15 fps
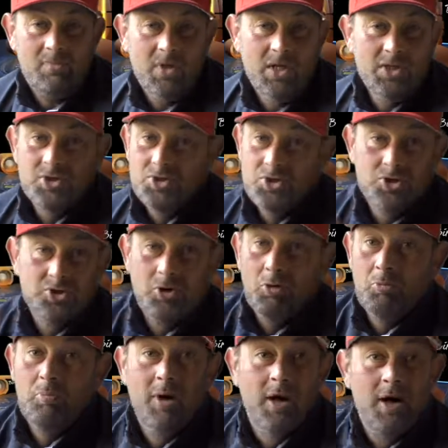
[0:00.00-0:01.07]
just
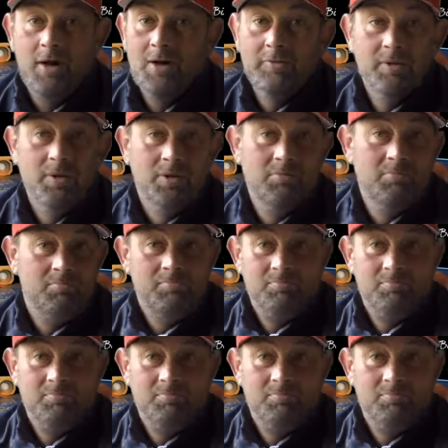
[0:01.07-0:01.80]
all part of the